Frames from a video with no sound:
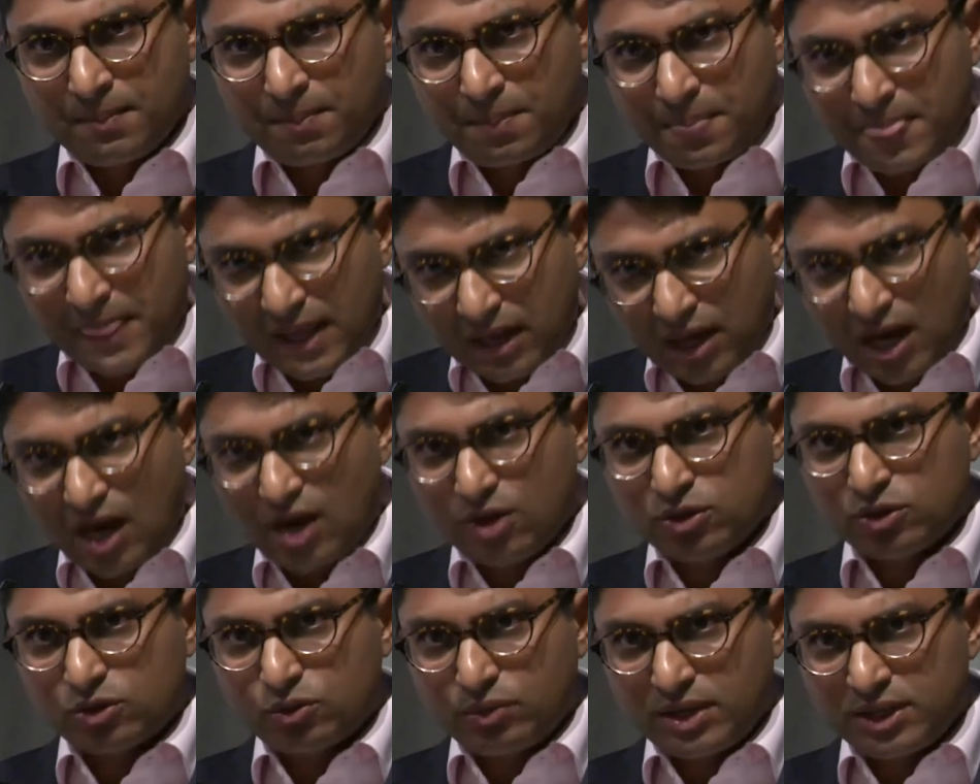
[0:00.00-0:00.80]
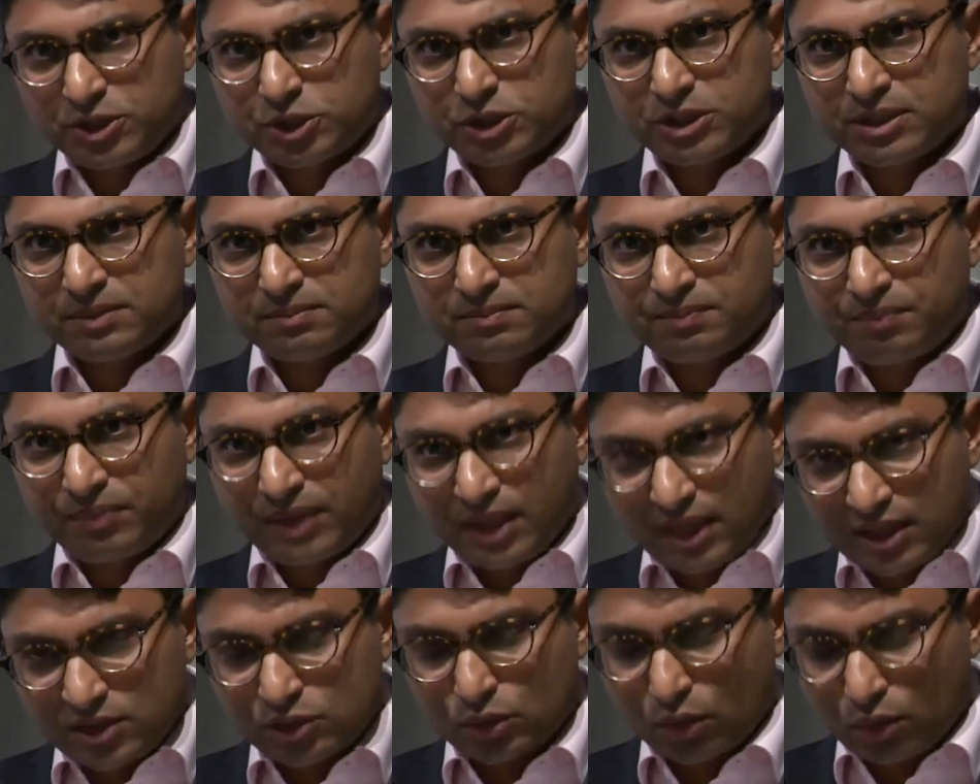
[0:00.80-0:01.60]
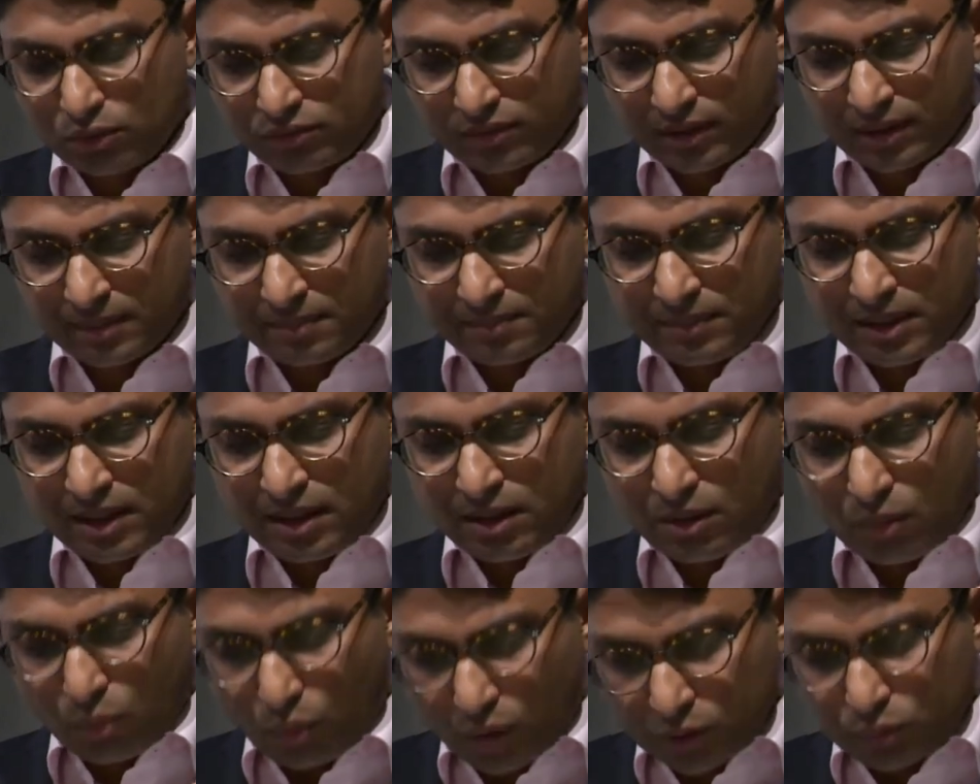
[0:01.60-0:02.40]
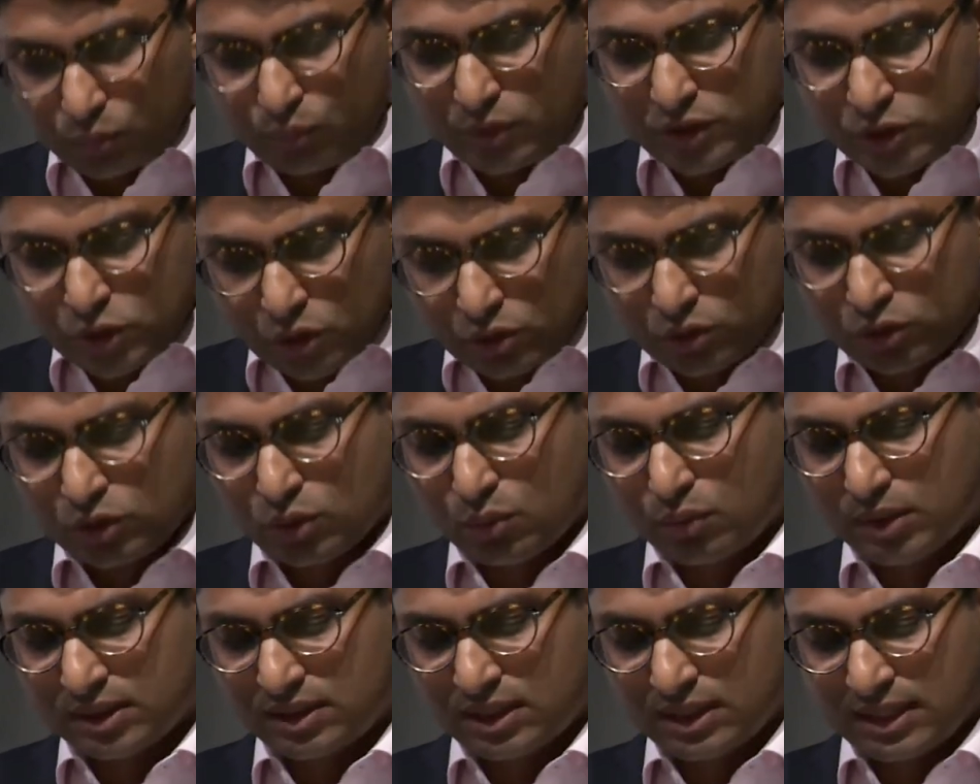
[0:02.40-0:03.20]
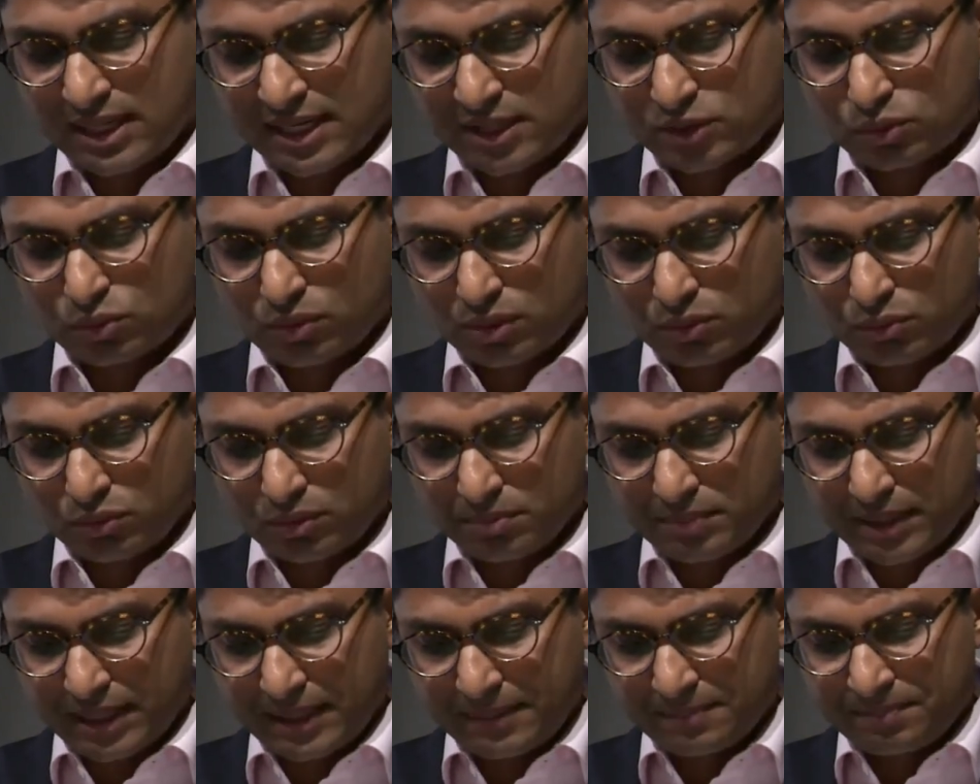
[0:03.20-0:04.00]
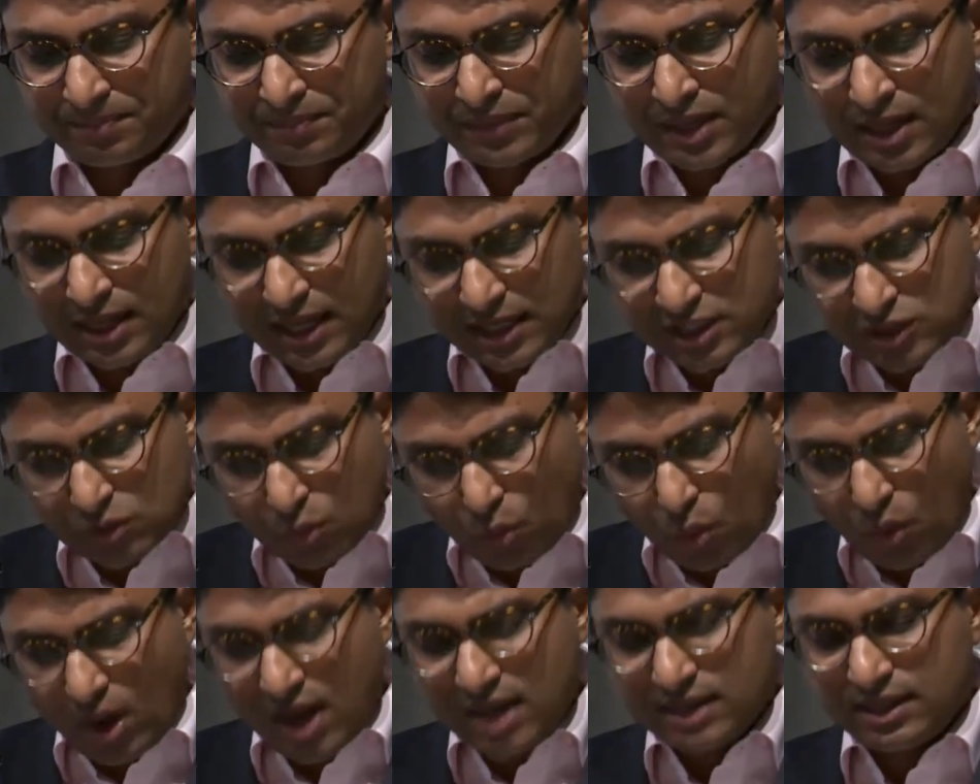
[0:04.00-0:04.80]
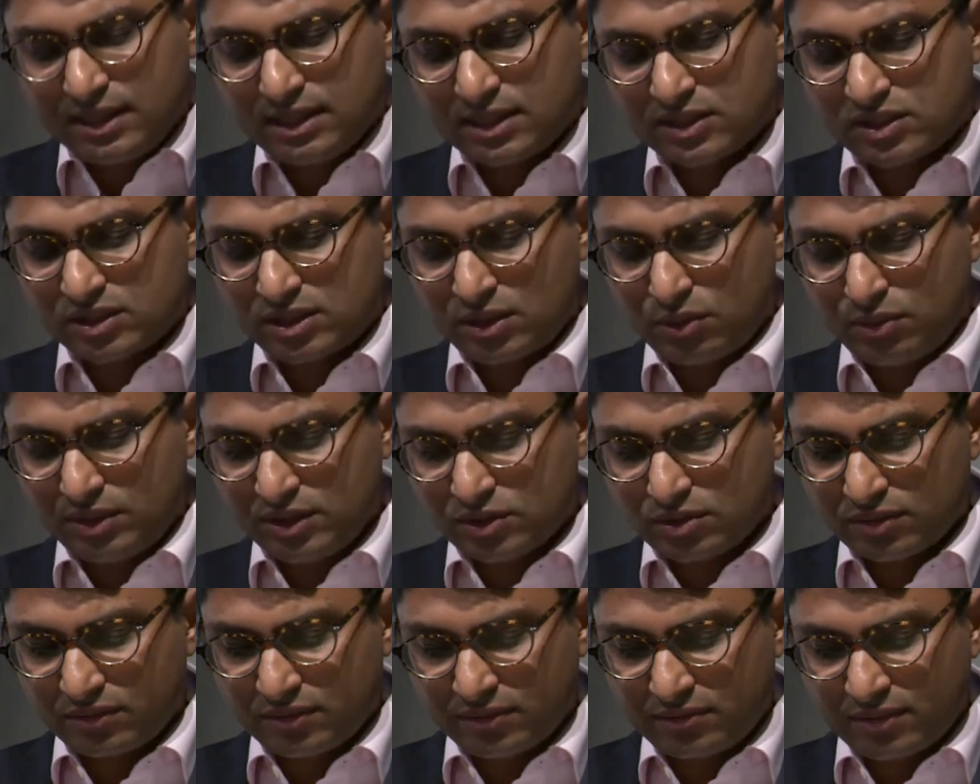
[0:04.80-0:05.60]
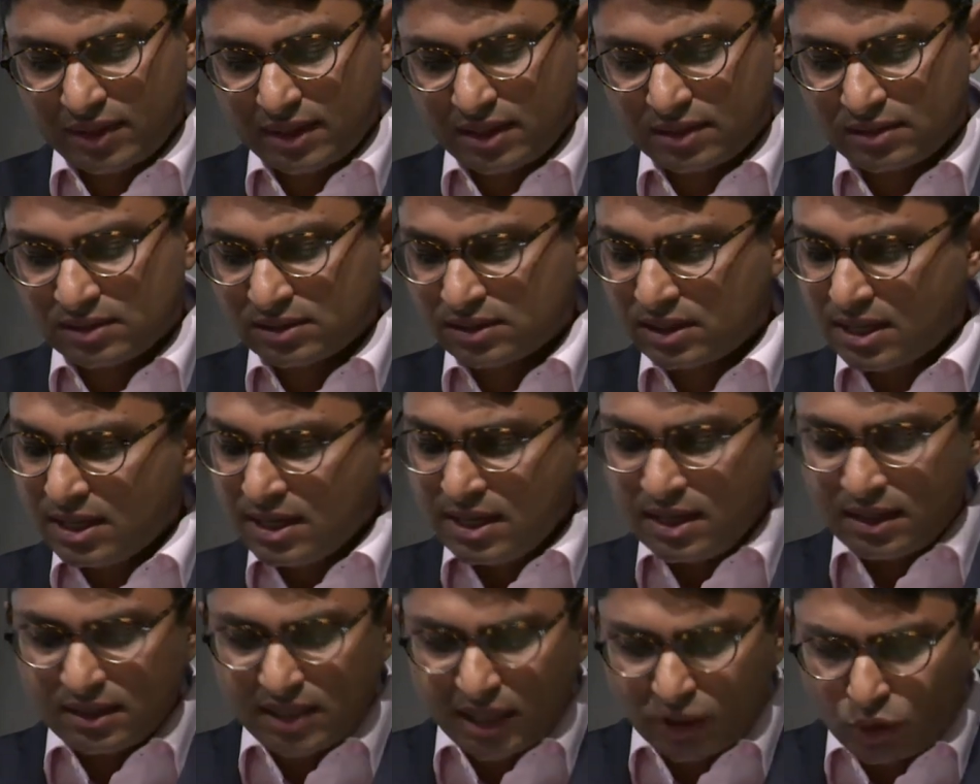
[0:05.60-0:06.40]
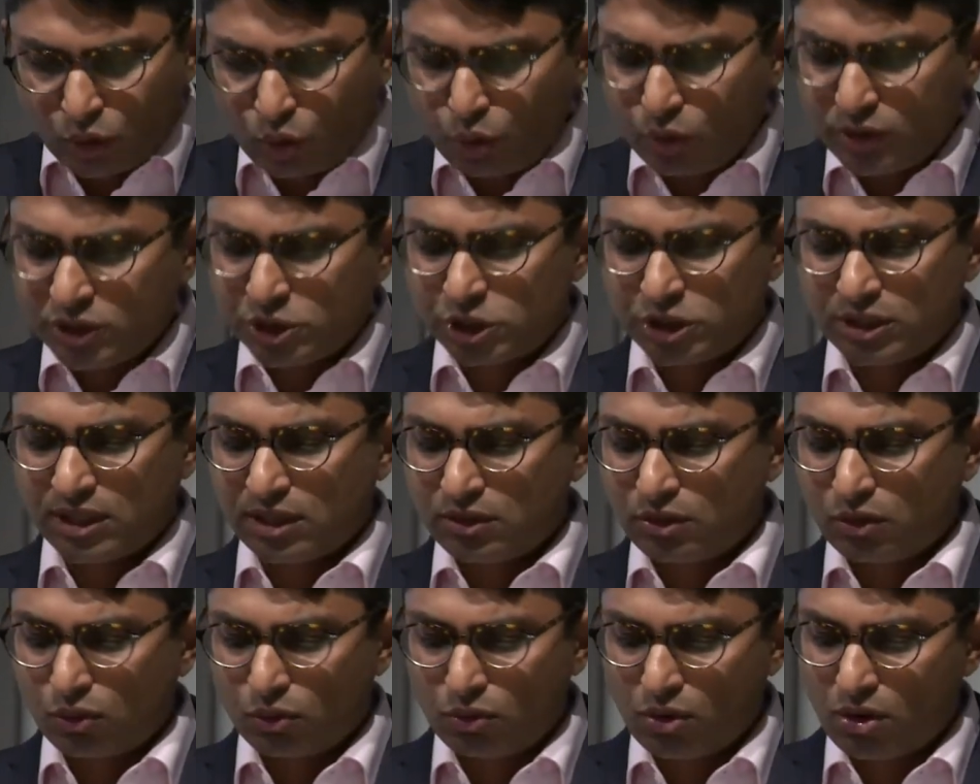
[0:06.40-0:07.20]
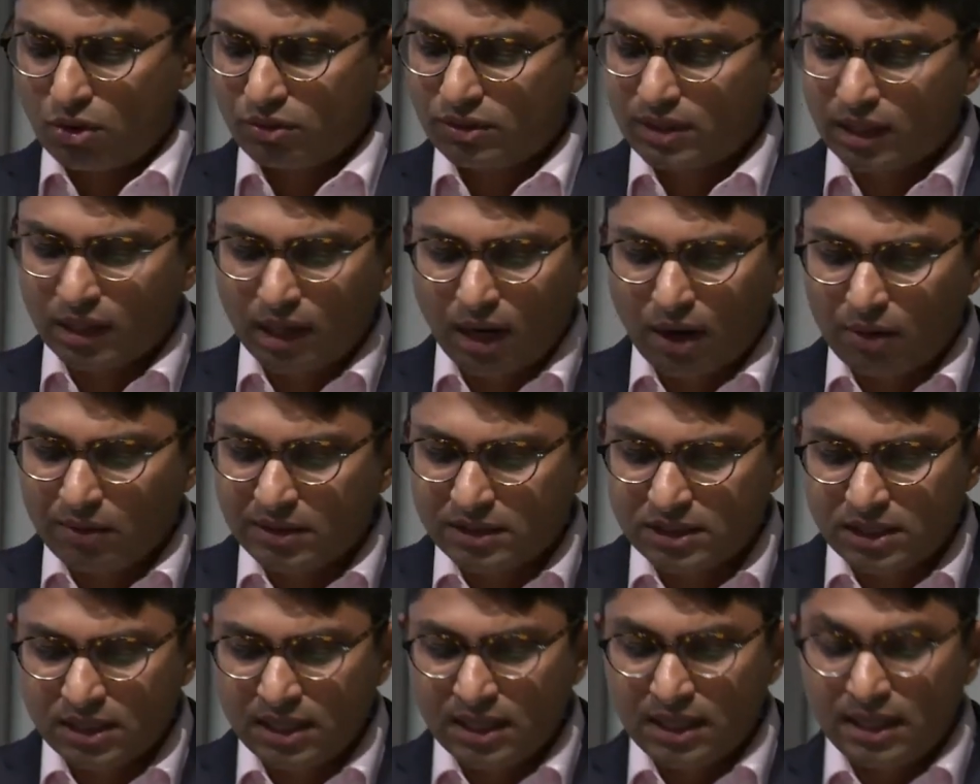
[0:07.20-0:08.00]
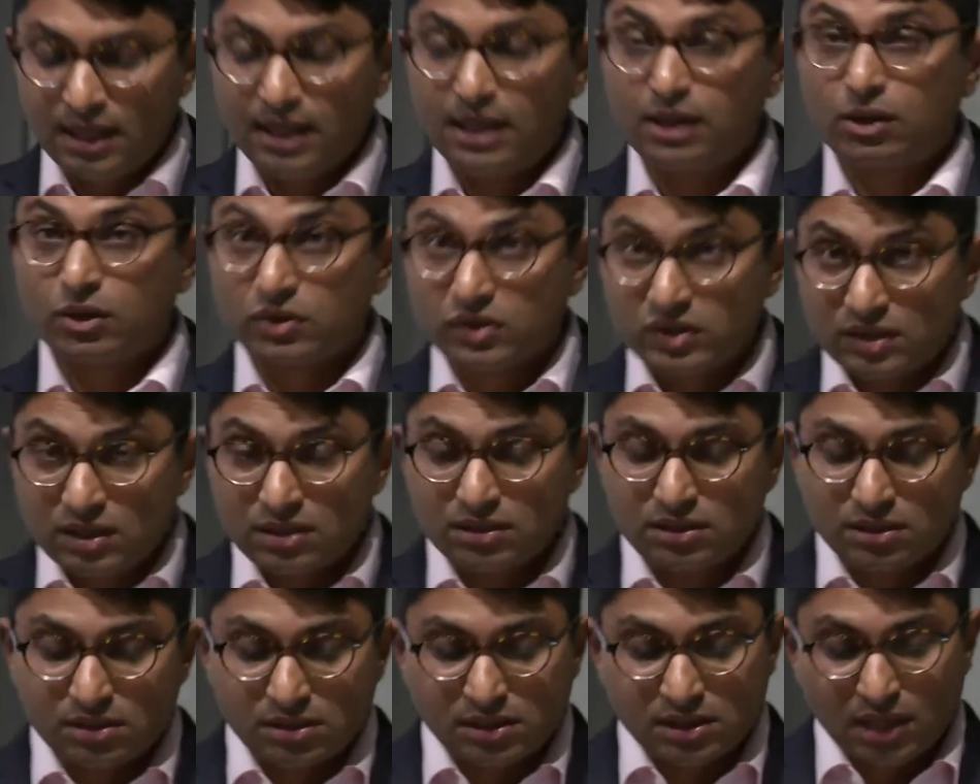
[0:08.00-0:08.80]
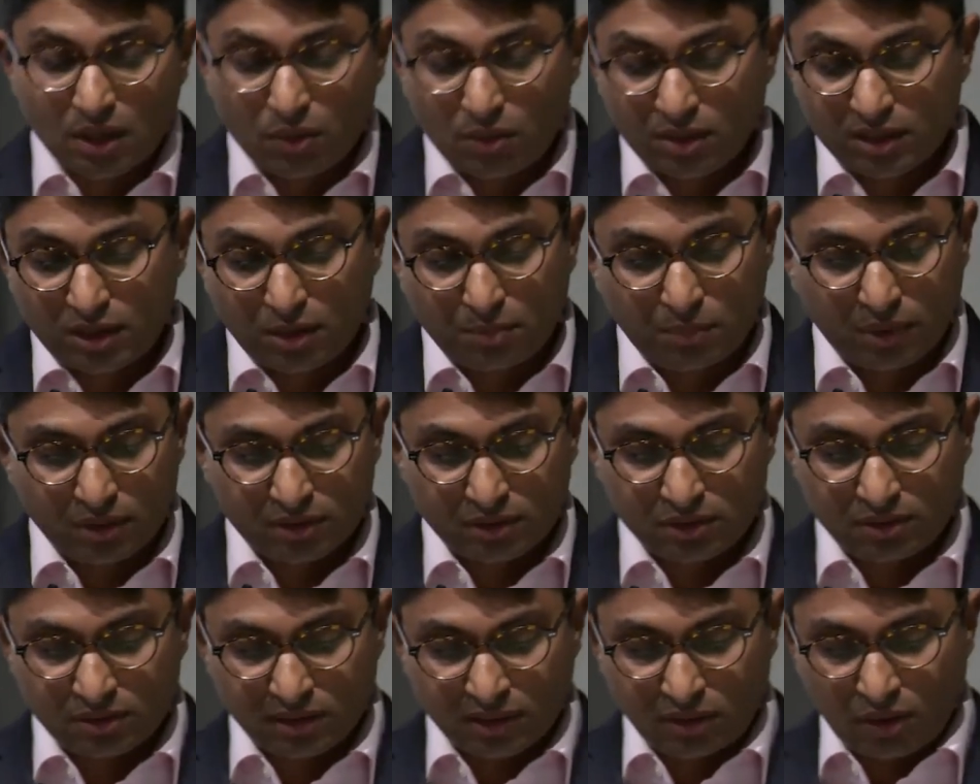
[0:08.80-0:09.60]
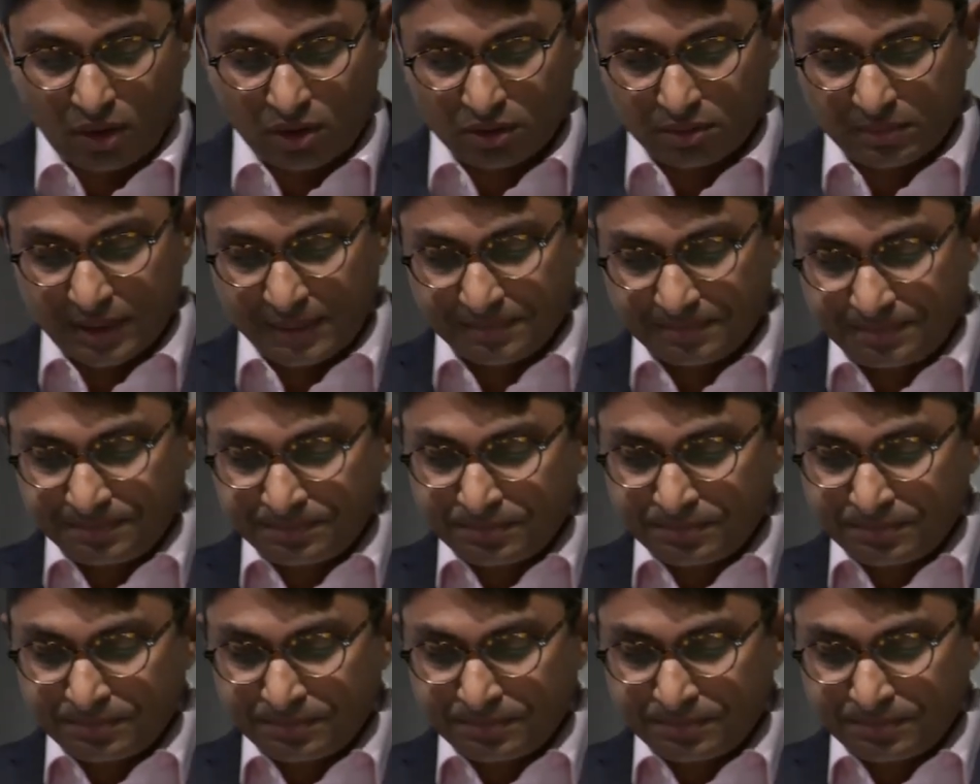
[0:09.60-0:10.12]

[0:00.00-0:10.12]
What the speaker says: The current regime is over. We don't know what the next one will be. It's one in a series of events that question and corrode the current consensus around our political economy,